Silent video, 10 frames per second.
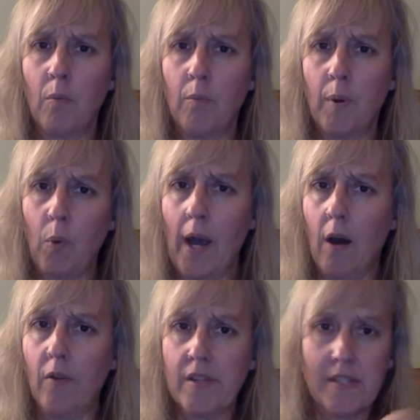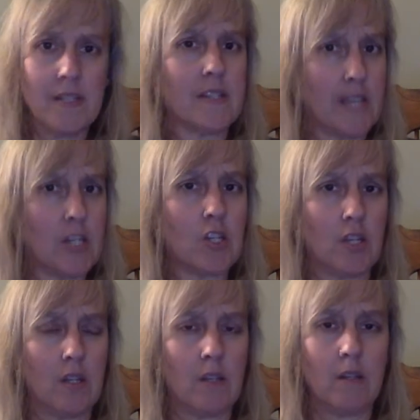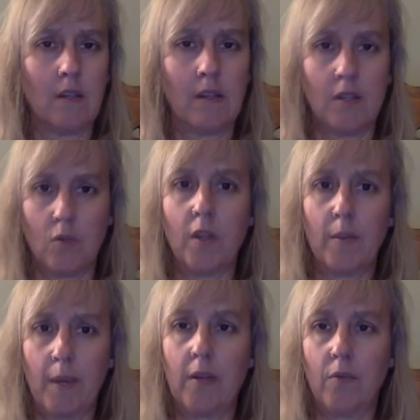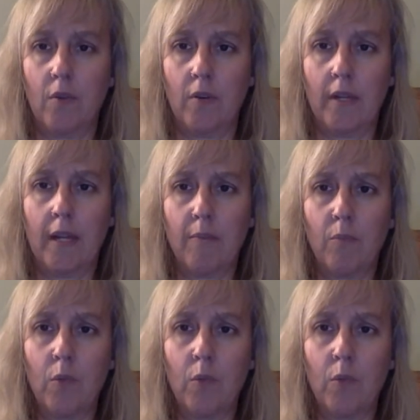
but wow, this sensation is really painful and I'm